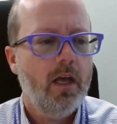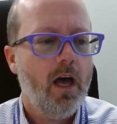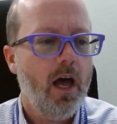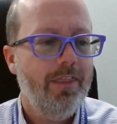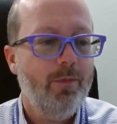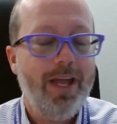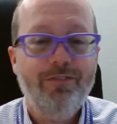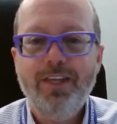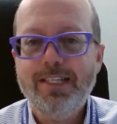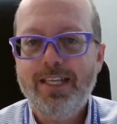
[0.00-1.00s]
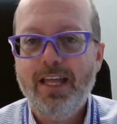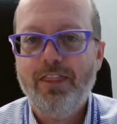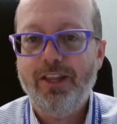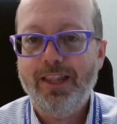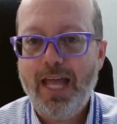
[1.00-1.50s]
Uh, and then we have things
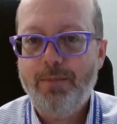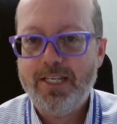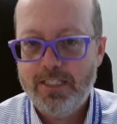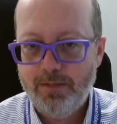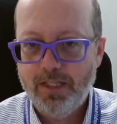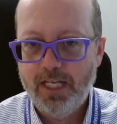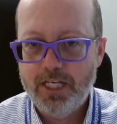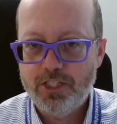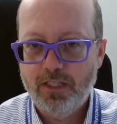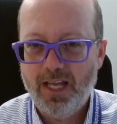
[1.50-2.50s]
like thalamic stimulation,